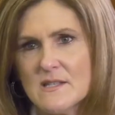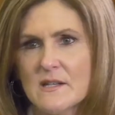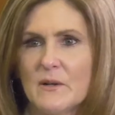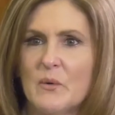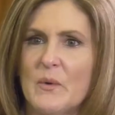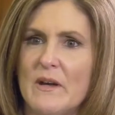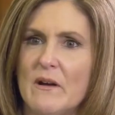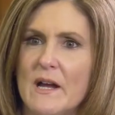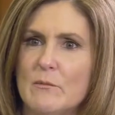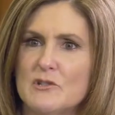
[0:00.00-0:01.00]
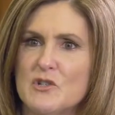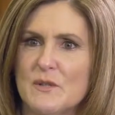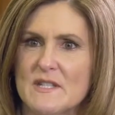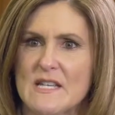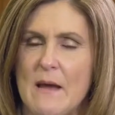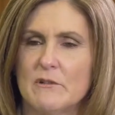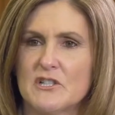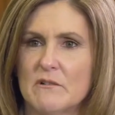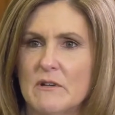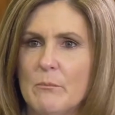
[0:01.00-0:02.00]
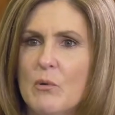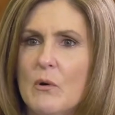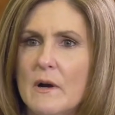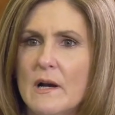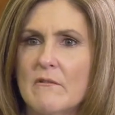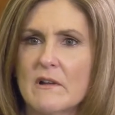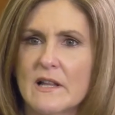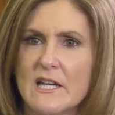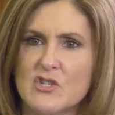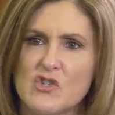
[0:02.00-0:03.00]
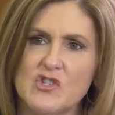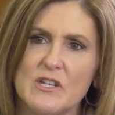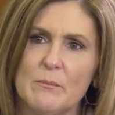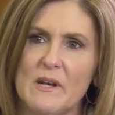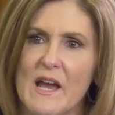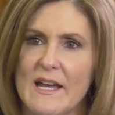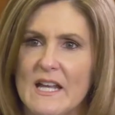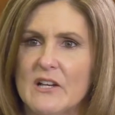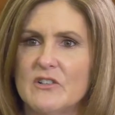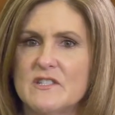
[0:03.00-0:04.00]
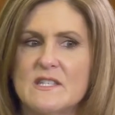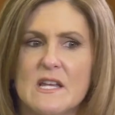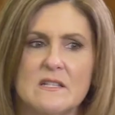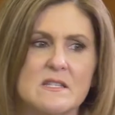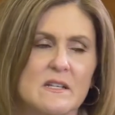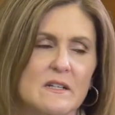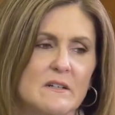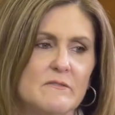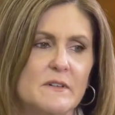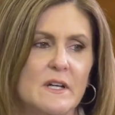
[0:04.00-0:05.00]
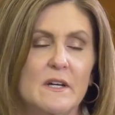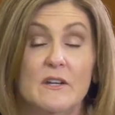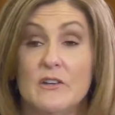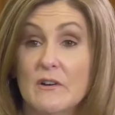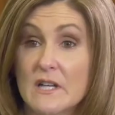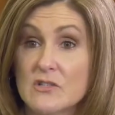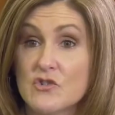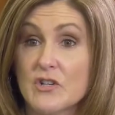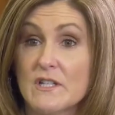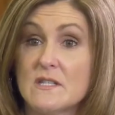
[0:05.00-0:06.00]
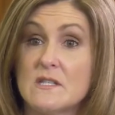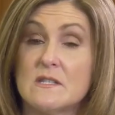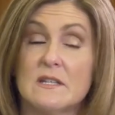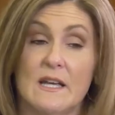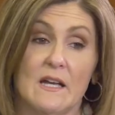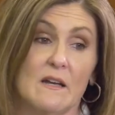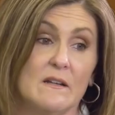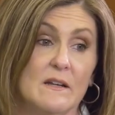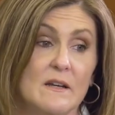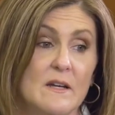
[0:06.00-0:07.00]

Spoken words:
So we are able to establish a rapport and a relationship, and I get a good sense of your interests and